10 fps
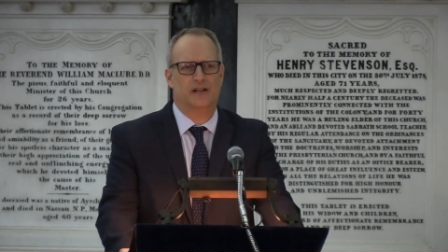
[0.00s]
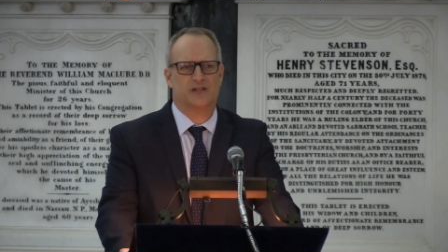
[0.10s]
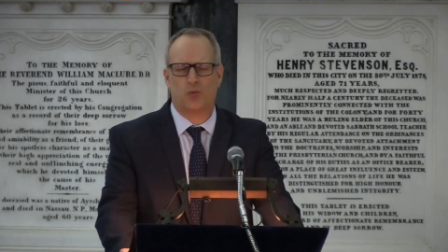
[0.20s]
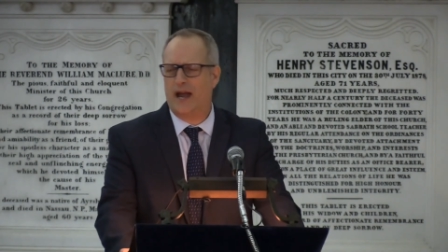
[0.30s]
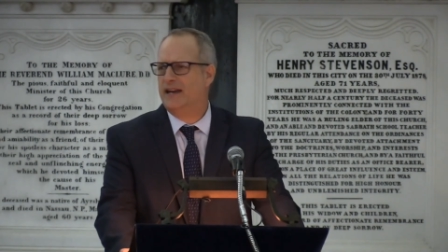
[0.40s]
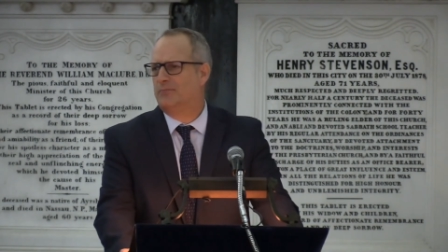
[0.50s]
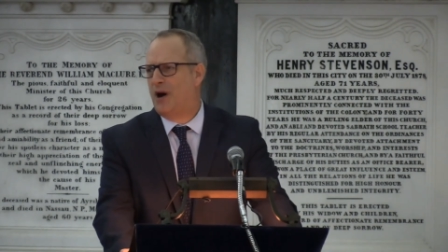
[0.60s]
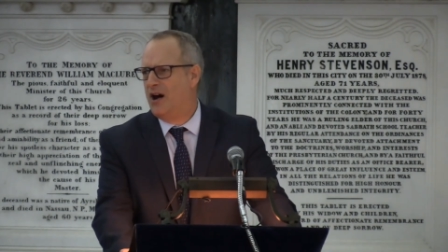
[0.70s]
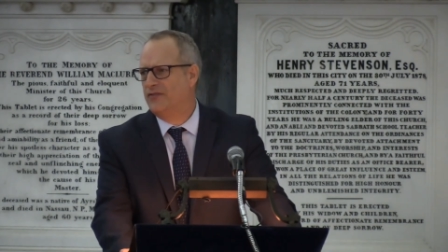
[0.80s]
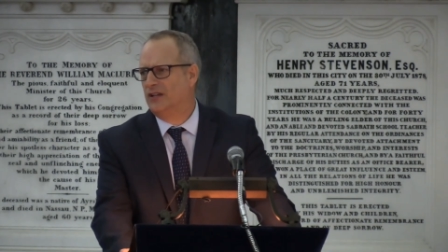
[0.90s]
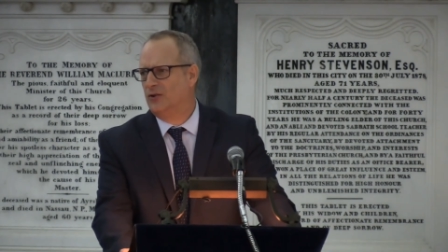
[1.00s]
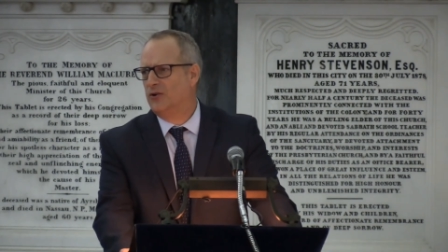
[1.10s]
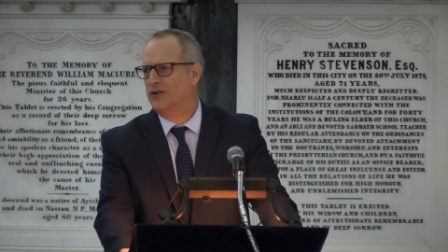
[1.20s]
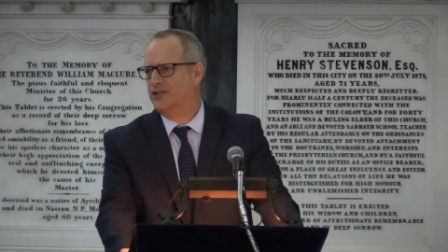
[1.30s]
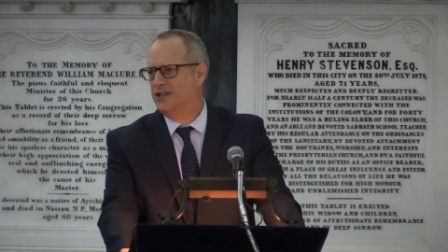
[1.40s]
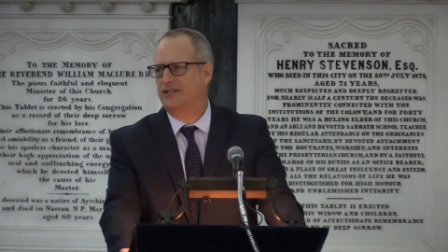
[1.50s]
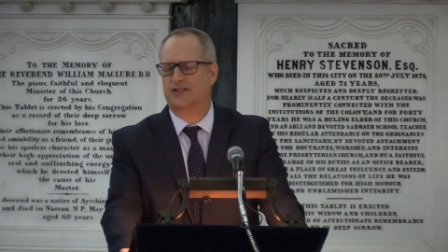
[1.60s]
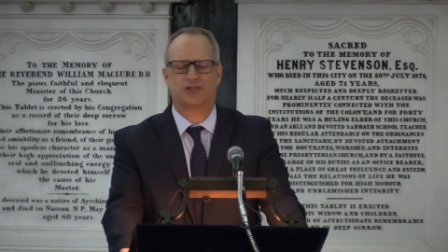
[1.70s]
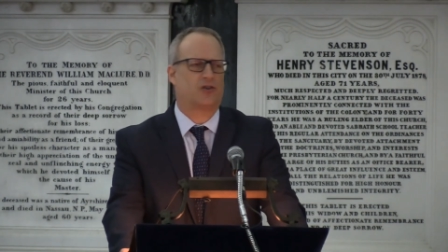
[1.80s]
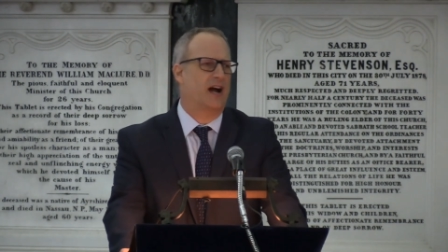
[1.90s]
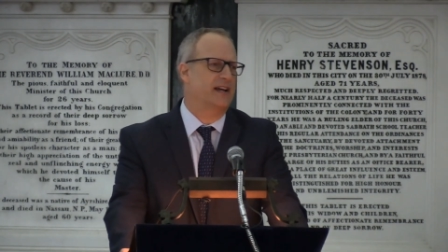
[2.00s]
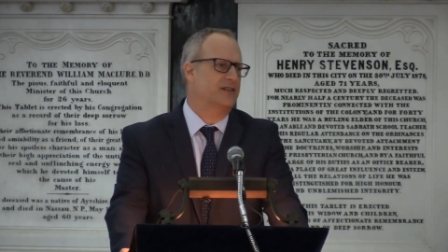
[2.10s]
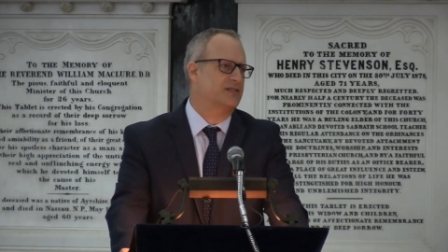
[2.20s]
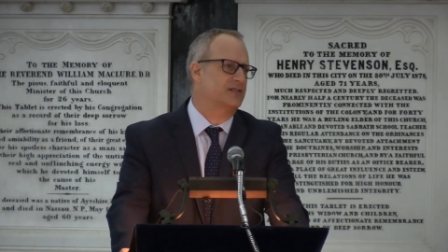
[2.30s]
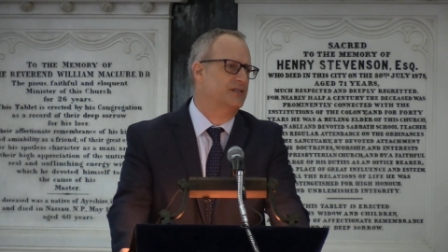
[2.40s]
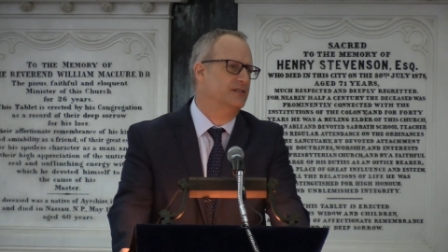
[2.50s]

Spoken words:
is wait upon the Lord Jesus Christ